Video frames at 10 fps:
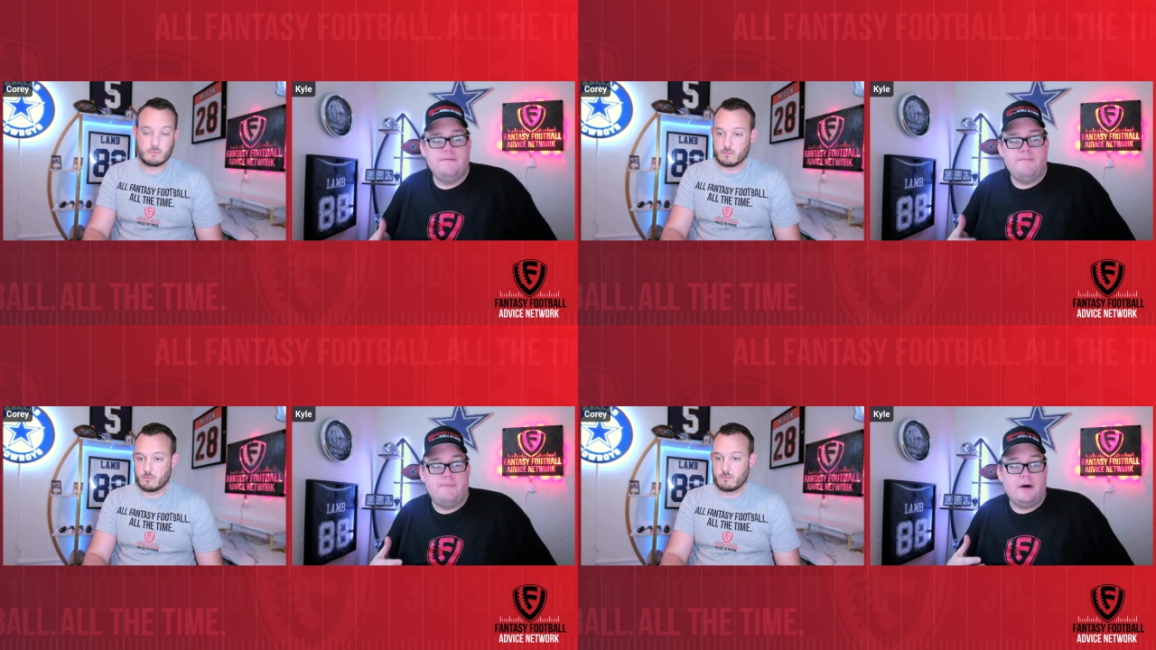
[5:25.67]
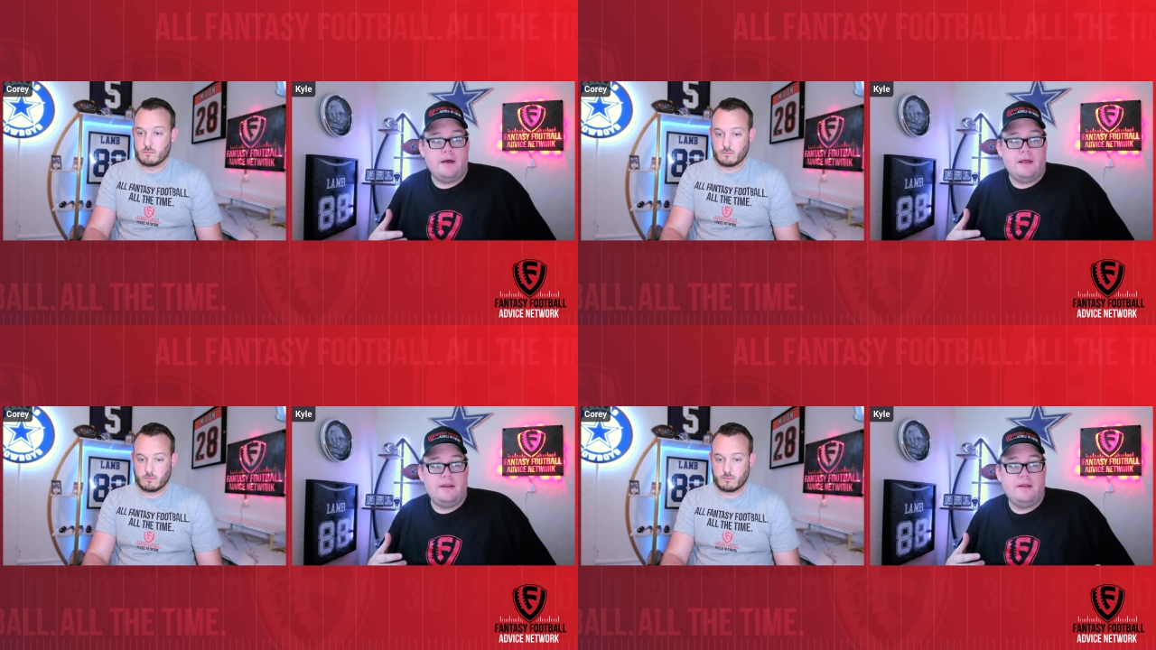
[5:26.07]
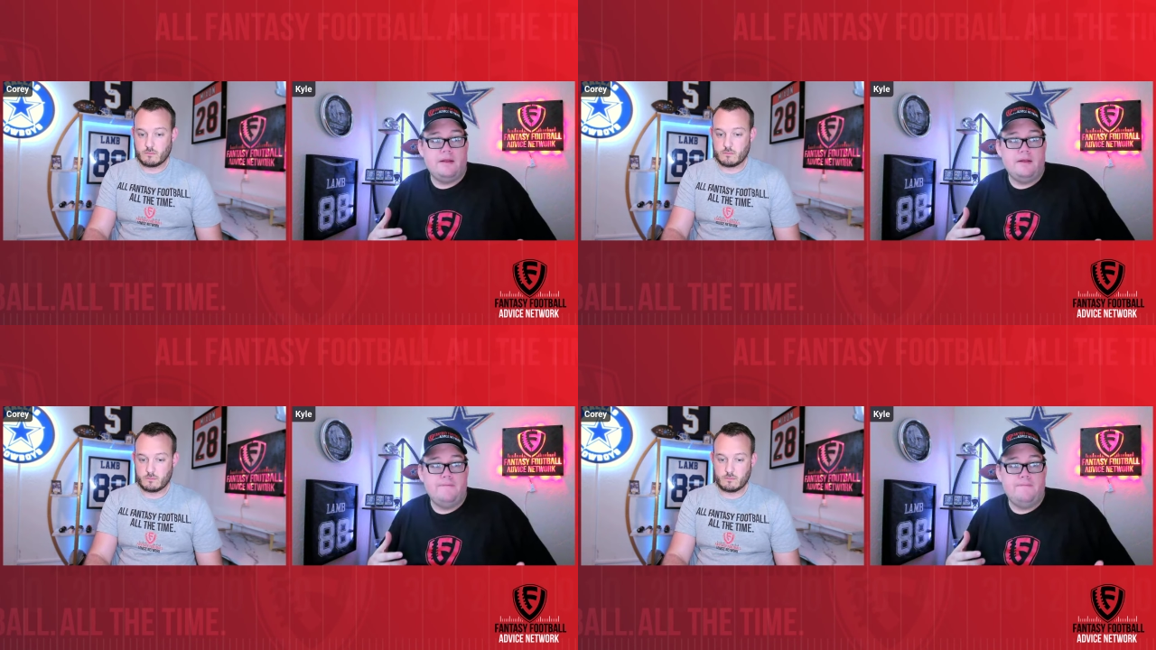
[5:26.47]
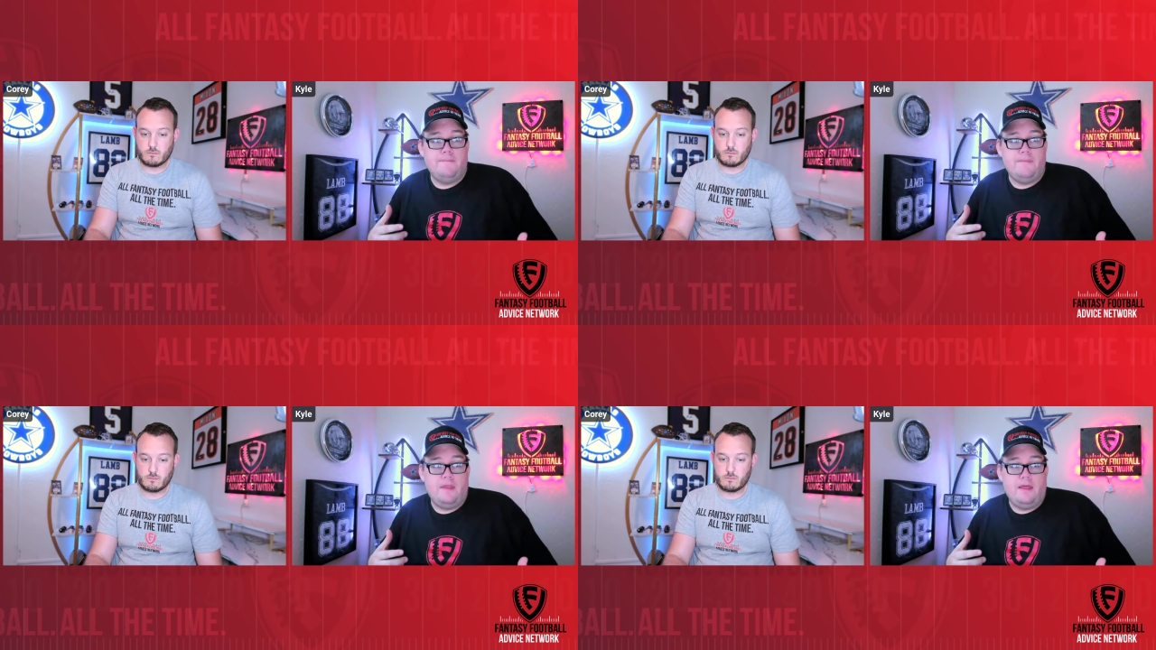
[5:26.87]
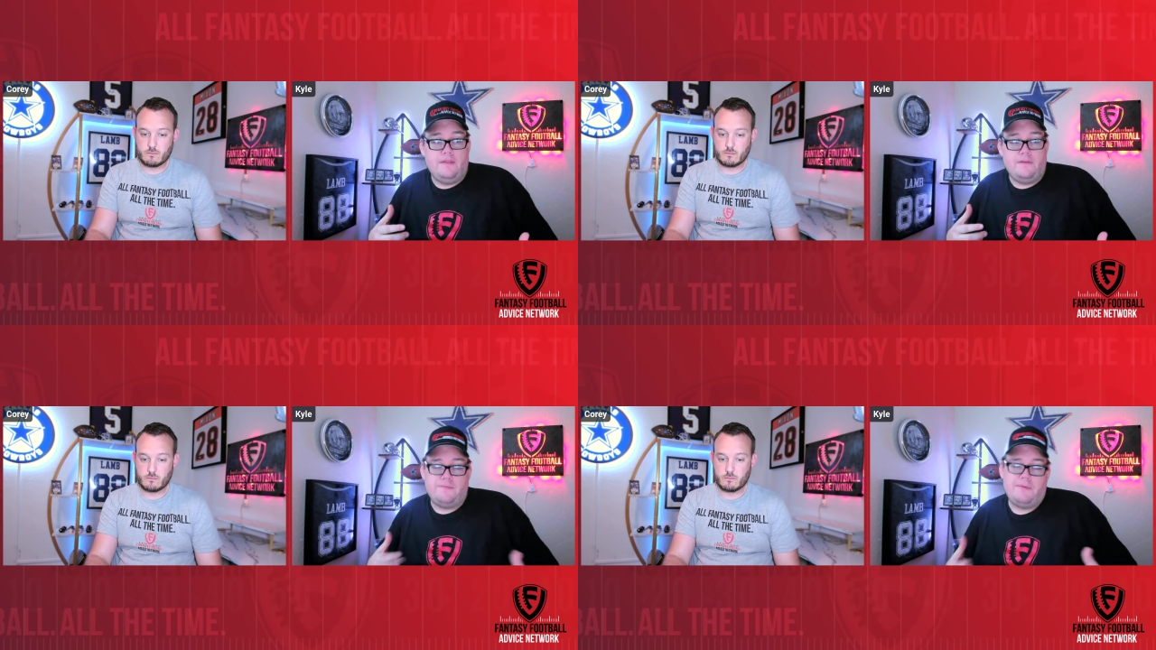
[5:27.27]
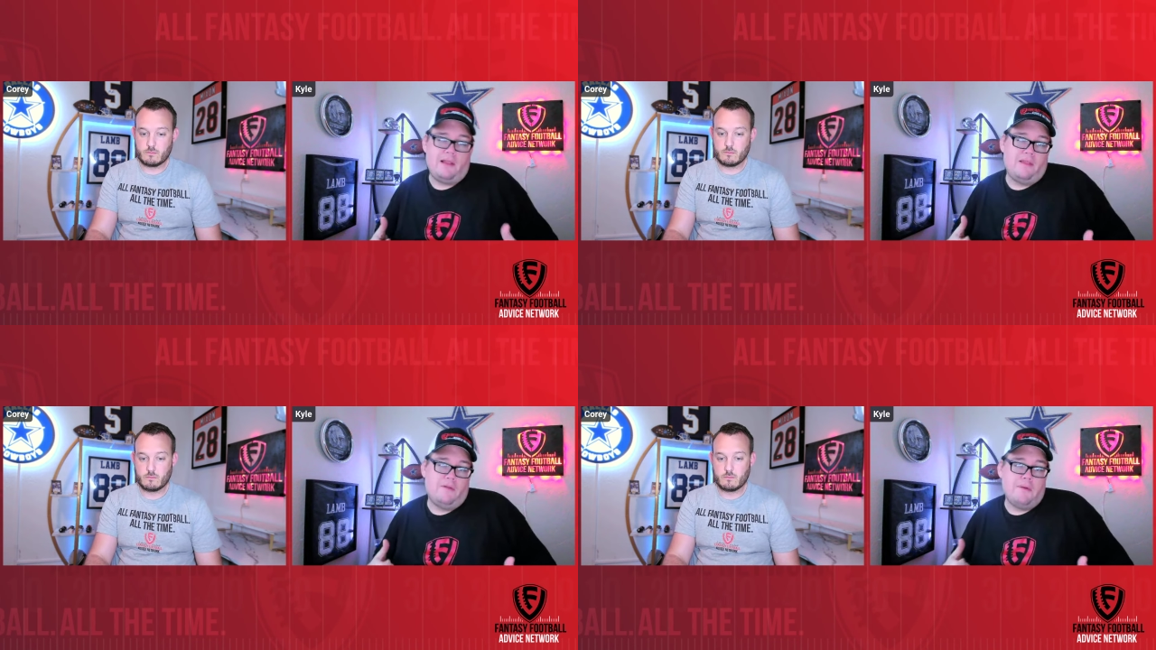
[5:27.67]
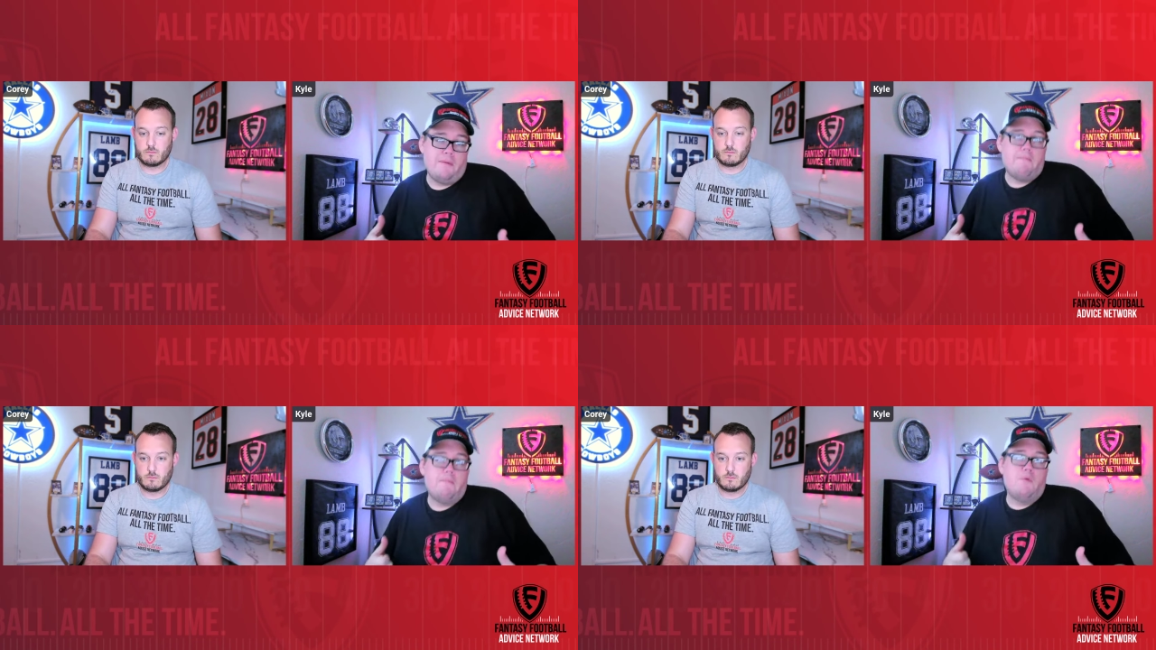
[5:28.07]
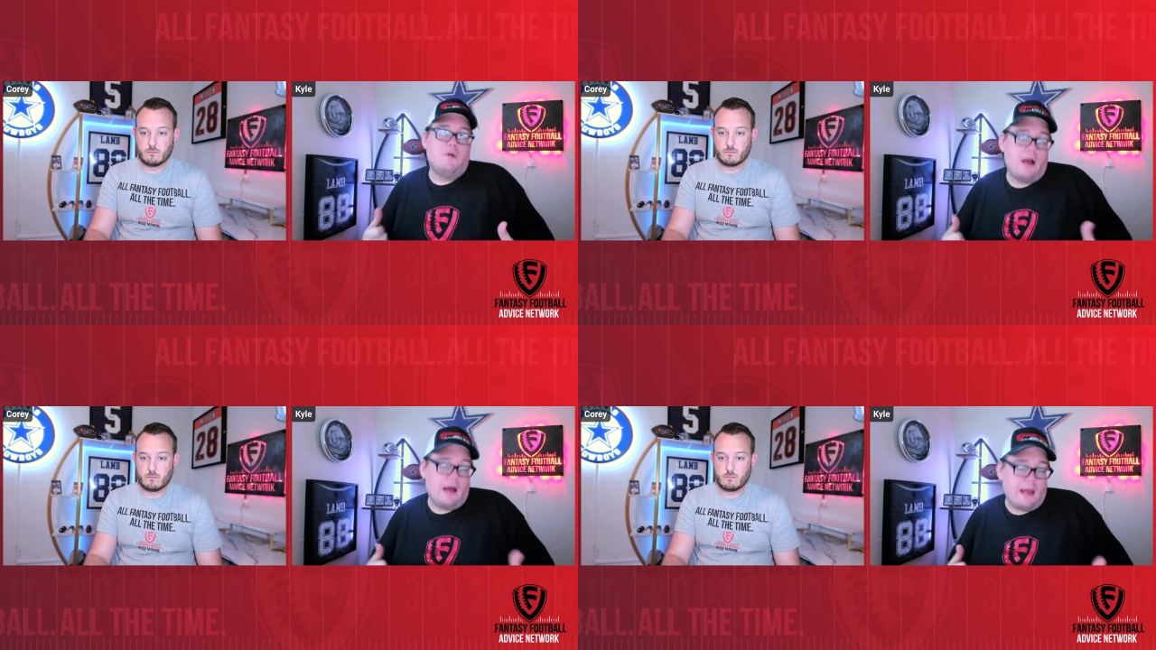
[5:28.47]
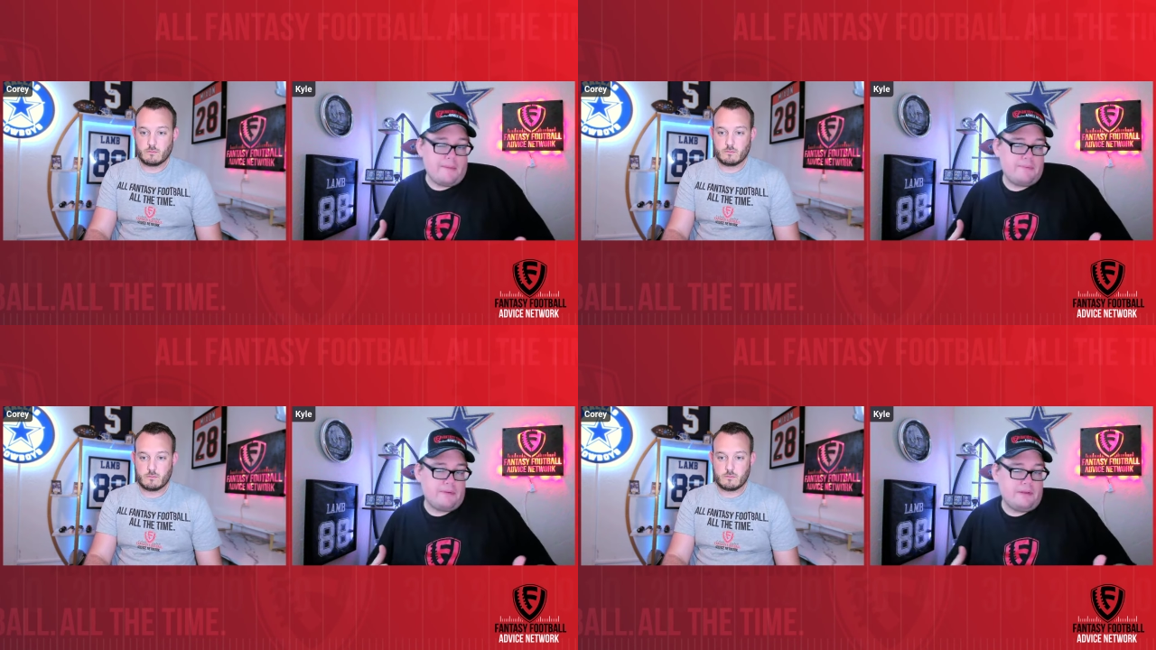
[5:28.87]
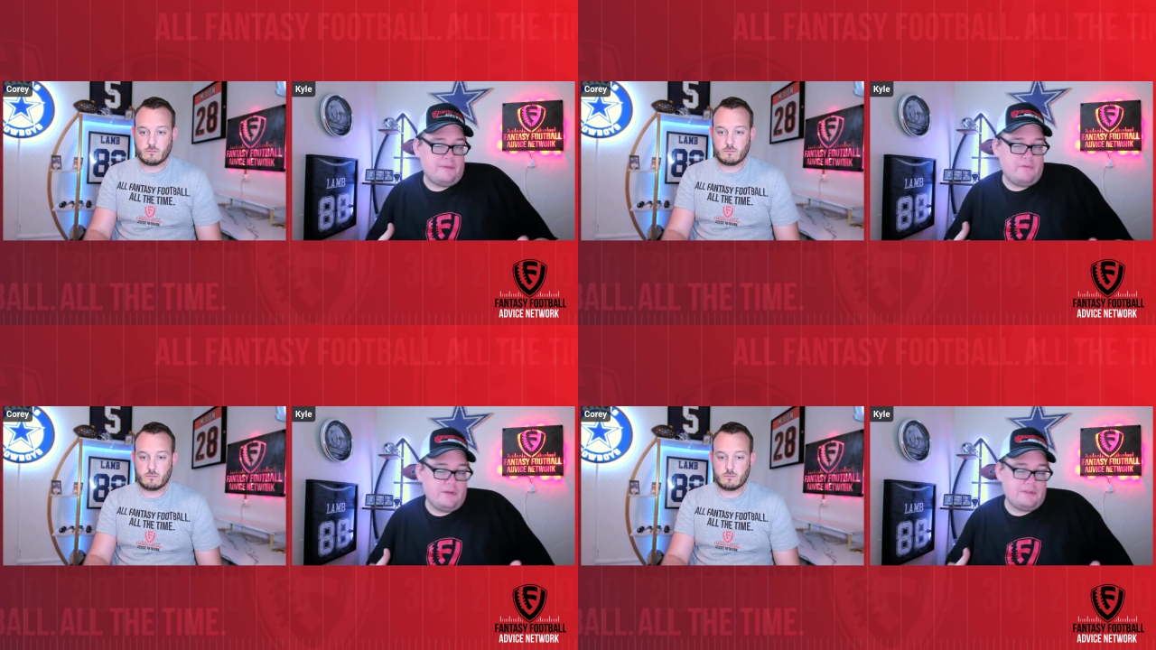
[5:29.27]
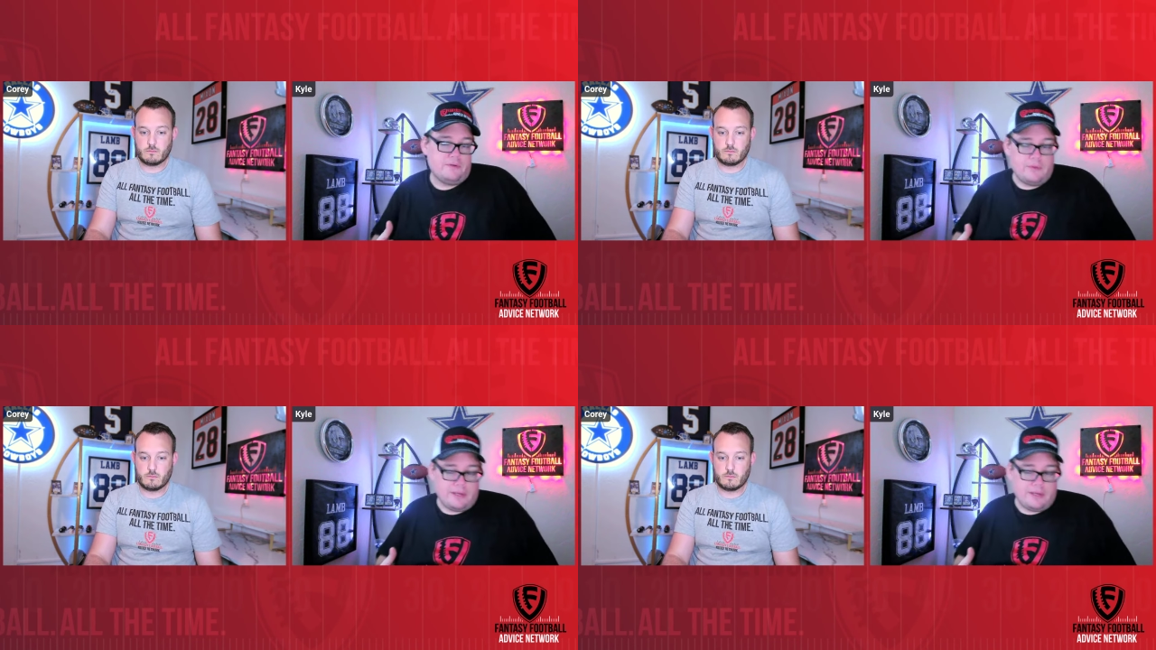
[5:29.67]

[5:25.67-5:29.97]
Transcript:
Speaker 1: but there's been a little bit more hype in recent